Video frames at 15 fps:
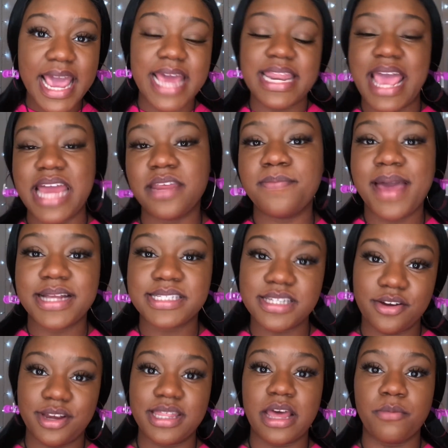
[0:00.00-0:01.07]
and any
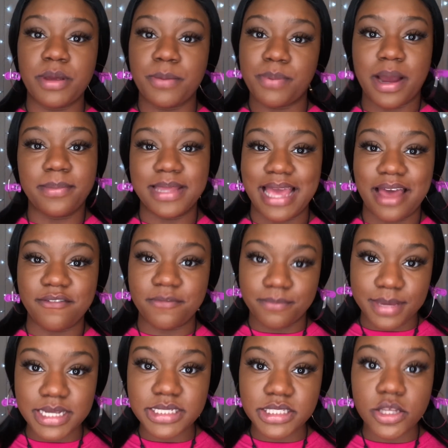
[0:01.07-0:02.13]
bacteria that we probably have
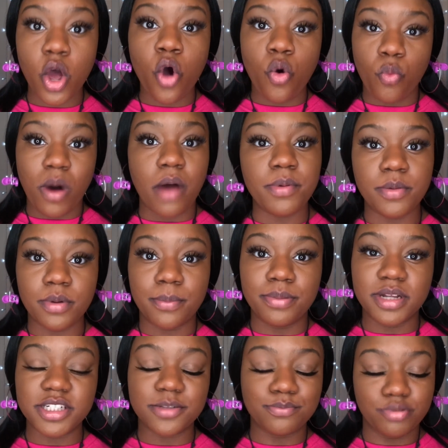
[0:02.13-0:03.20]
missed while we were
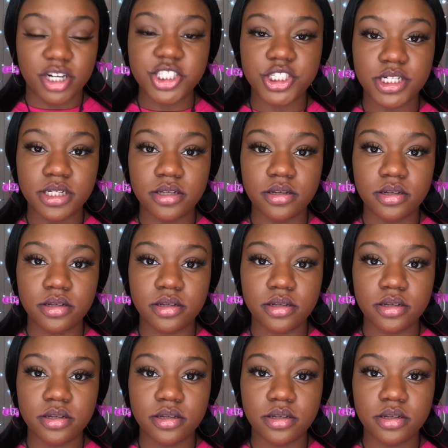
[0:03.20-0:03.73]
brushing